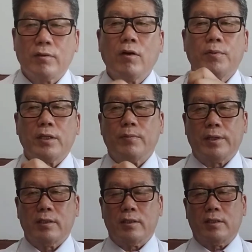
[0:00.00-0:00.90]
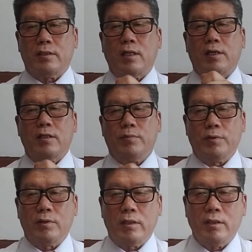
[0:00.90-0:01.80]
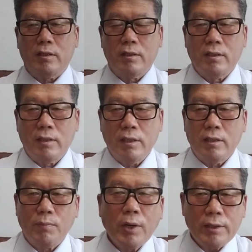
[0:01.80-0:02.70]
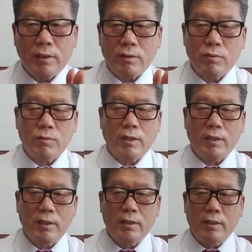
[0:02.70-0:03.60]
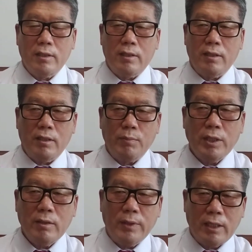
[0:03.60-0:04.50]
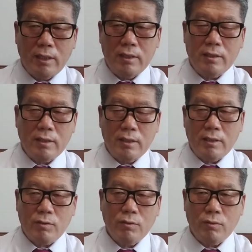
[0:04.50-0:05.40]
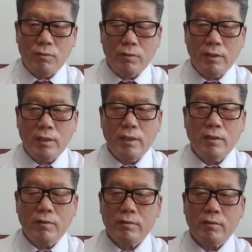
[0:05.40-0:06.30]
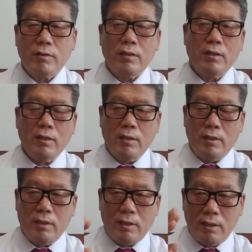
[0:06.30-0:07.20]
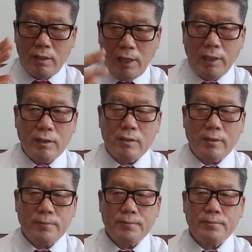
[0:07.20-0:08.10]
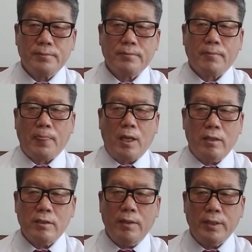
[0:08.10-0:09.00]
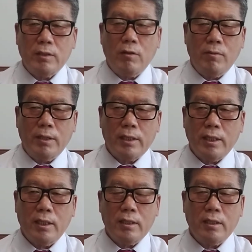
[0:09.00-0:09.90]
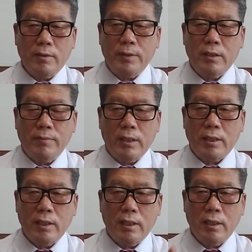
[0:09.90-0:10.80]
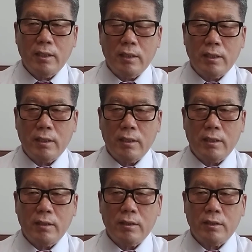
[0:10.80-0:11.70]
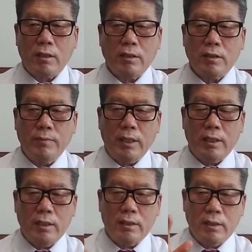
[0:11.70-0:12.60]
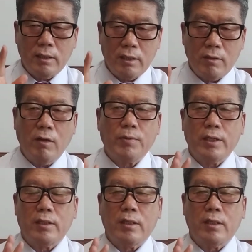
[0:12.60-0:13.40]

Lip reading: corporate financing stock and bond, and the fund too. Fund market is the two, and also the like this. Saving and loan market and the fund market, the trust market, corporate